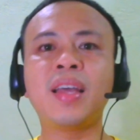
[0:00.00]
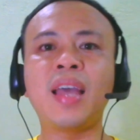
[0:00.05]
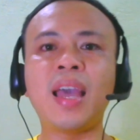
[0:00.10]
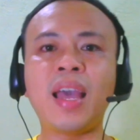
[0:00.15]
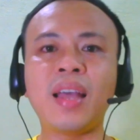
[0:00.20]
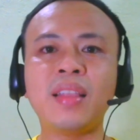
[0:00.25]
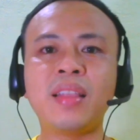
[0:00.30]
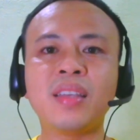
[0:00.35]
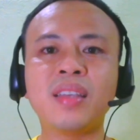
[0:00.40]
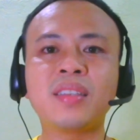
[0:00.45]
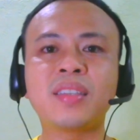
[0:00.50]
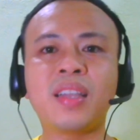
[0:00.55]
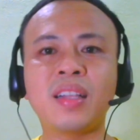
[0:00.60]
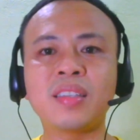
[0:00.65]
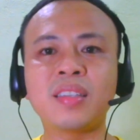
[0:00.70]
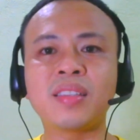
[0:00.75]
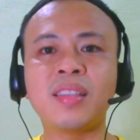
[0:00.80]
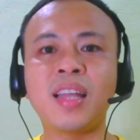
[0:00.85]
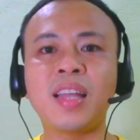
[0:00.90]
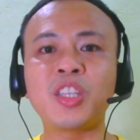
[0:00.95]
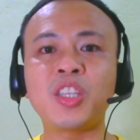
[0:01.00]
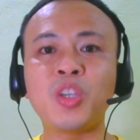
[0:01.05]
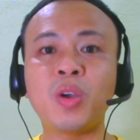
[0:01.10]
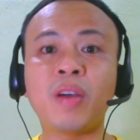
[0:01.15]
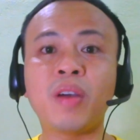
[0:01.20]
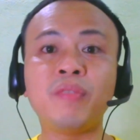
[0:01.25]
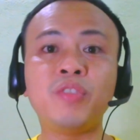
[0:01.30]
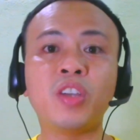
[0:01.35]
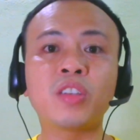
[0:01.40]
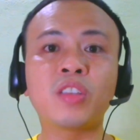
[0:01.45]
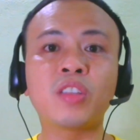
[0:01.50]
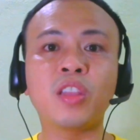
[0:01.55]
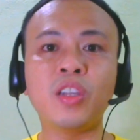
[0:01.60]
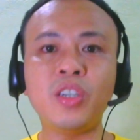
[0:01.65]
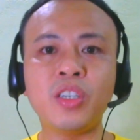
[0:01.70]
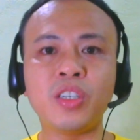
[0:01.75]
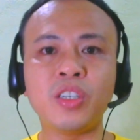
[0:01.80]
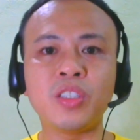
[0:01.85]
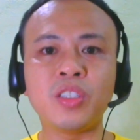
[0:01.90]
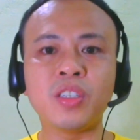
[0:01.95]
and the skills that you have just
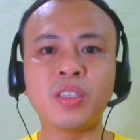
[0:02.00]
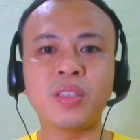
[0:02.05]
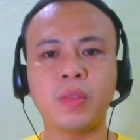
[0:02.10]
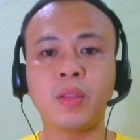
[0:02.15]
learned.